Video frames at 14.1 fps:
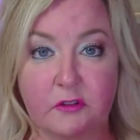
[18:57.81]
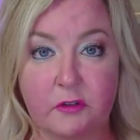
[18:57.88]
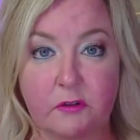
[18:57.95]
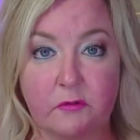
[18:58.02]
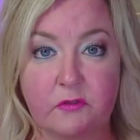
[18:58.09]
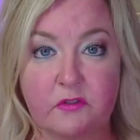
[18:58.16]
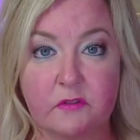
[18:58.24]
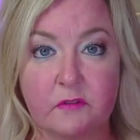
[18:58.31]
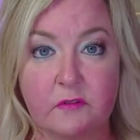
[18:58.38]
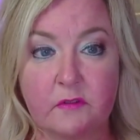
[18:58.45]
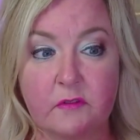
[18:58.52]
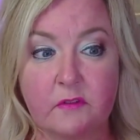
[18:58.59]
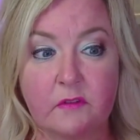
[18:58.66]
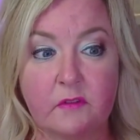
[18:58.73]
loose.
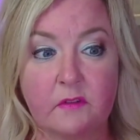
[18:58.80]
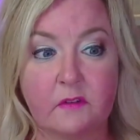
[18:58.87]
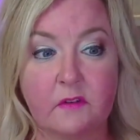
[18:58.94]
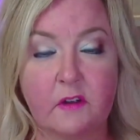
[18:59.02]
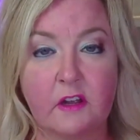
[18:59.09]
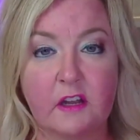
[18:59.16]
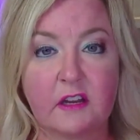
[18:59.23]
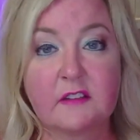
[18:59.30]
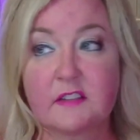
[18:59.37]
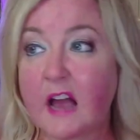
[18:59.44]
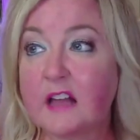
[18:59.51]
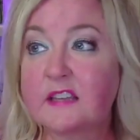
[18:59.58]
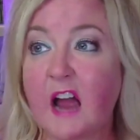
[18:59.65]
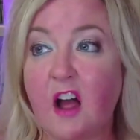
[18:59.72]
Because
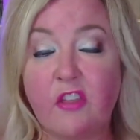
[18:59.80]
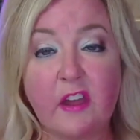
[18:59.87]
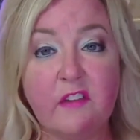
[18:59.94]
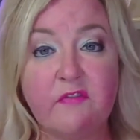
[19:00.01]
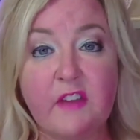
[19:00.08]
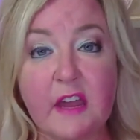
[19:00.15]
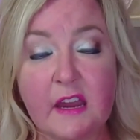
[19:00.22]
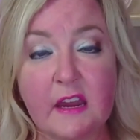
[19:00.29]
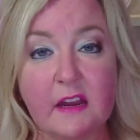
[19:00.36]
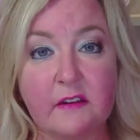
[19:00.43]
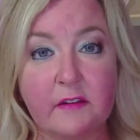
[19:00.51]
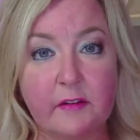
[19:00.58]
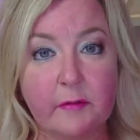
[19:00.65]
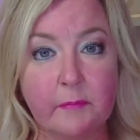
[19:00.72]
that's how they
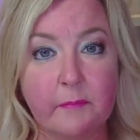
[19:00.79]
feed.